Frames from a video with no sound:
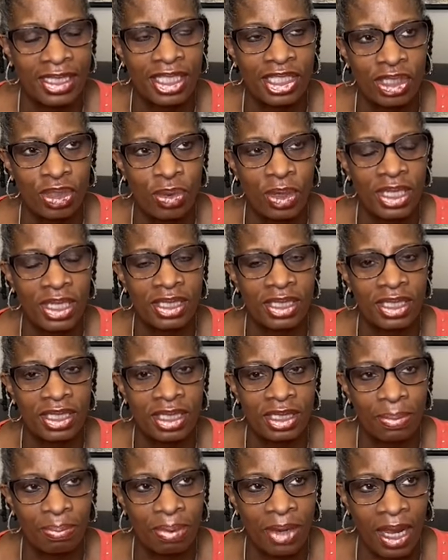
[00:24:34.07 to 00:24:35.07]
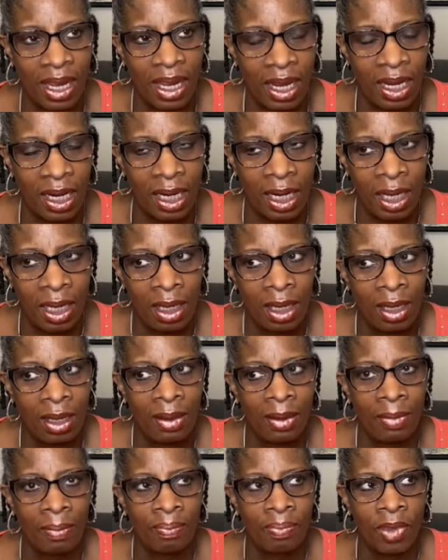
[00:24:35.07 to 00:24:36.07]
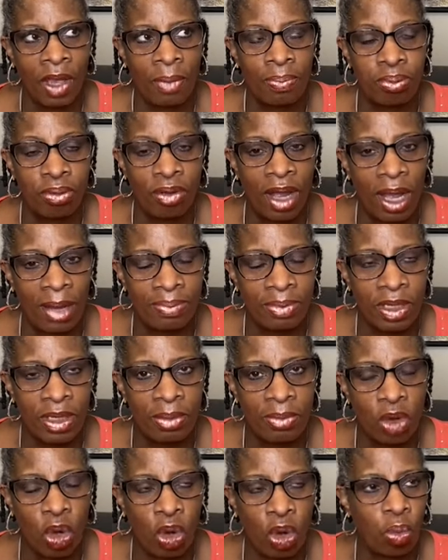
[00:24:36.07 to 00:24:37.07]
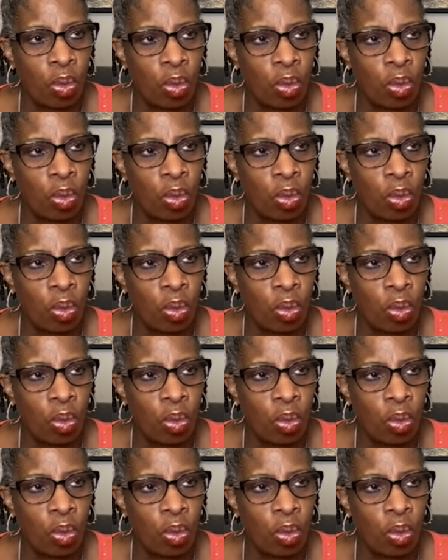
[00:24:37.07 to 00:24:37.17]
did you anticipate a problem or